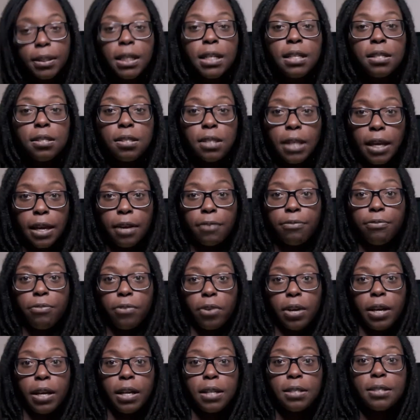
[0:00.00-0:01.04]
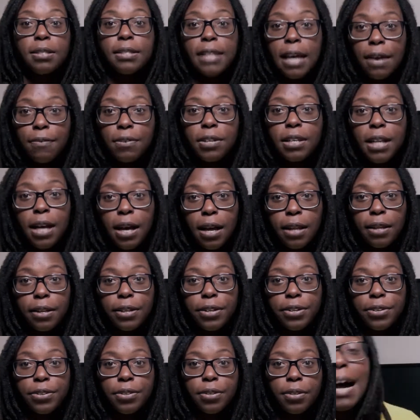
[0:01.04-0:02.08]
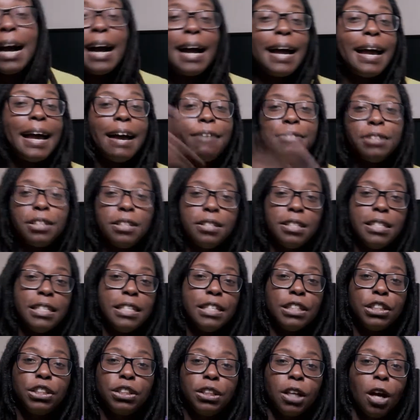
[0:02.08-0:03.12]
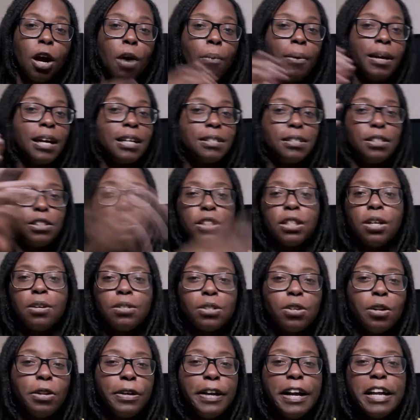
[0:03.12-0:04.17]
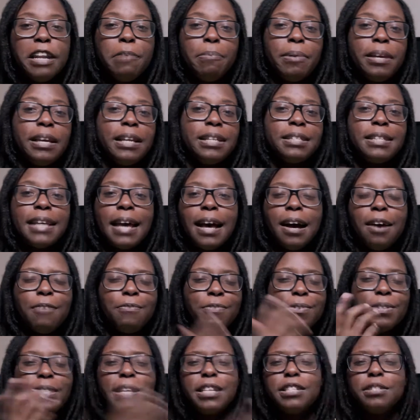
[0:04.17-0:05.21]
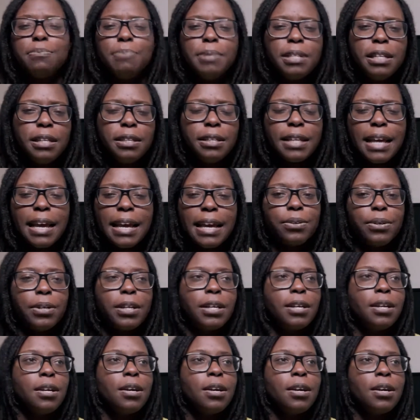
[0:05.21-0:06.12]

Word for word: San Fran, seven dollars. I have to see this show because this show's only gonna be in town for this many days.